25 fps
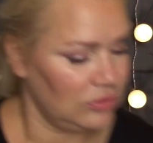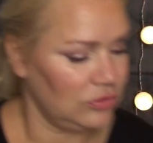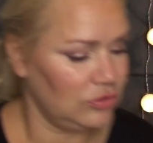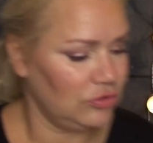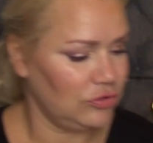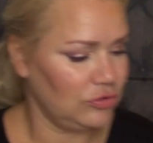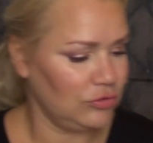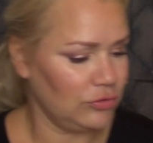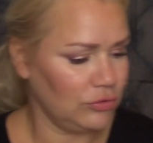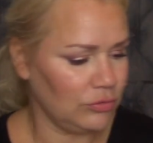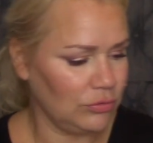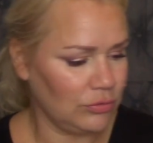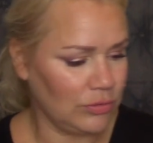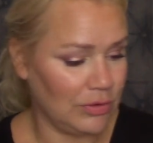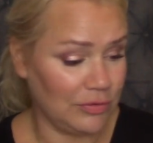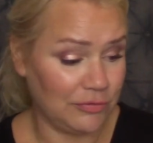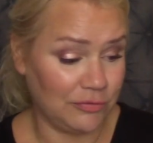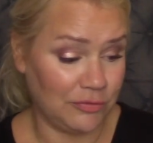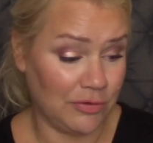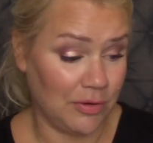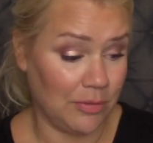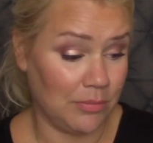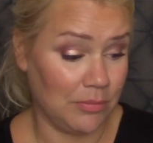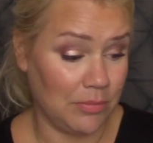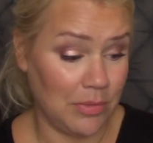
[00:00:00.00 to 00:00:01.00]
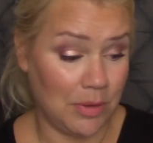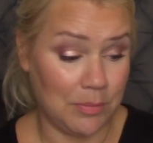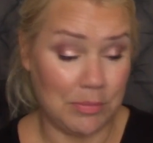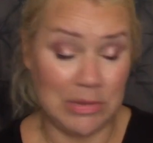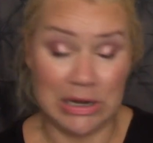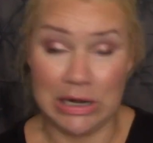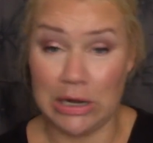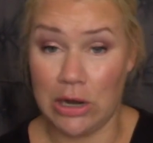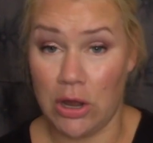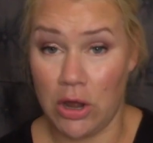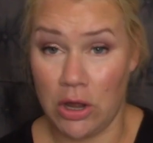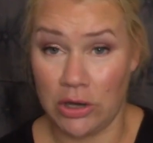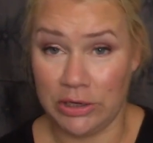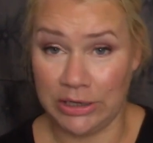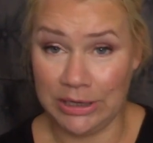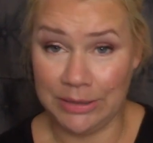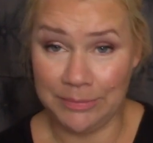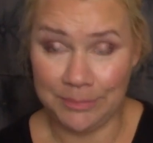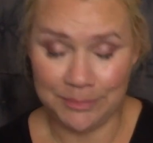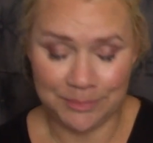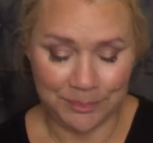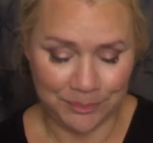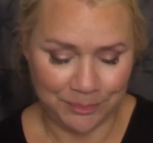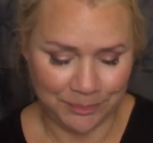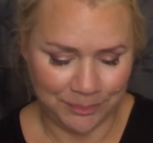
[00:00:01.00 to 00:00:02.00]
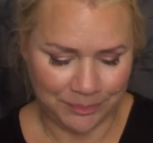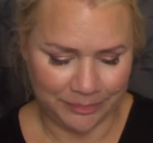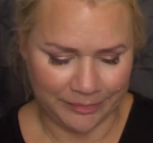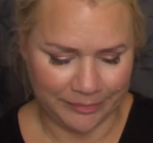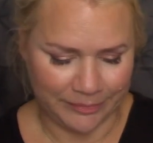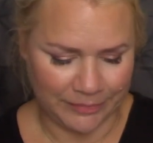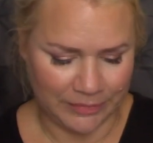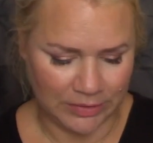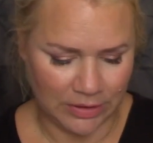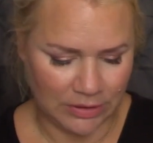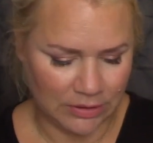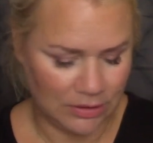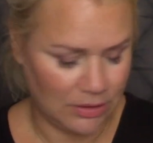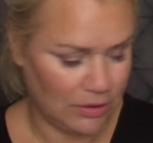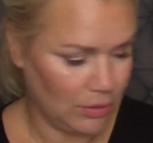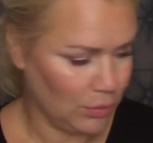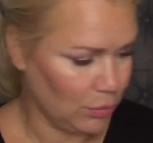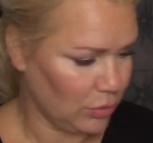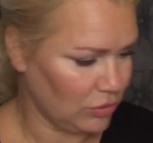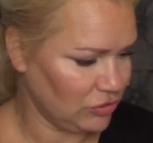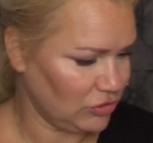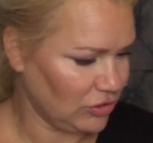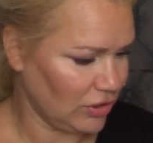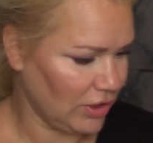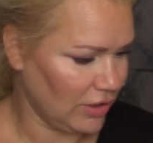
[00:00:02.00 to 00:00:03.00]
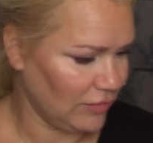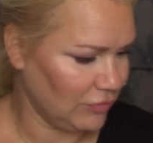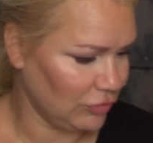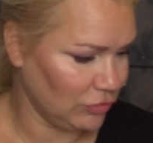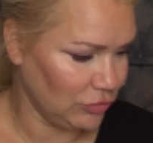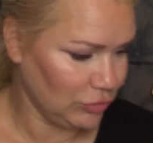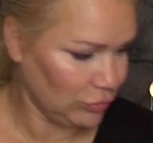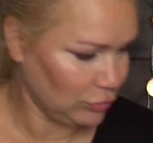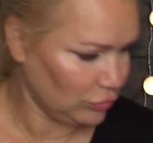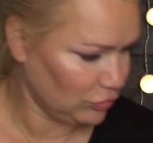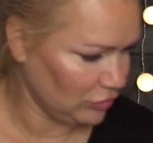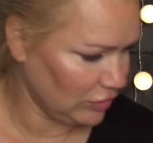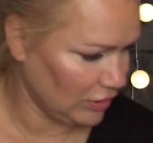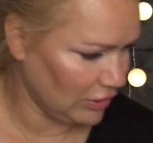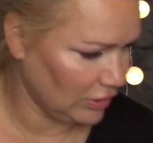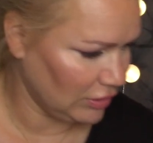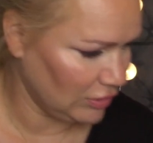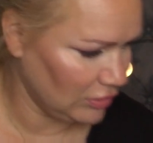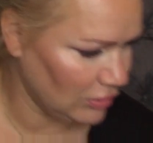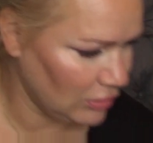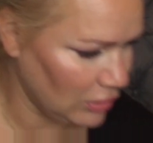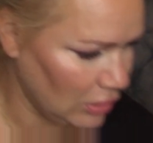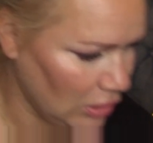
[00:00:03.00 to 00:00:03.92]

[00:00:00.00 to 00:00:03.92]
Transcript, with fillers: two from Milani, which I haven't used in a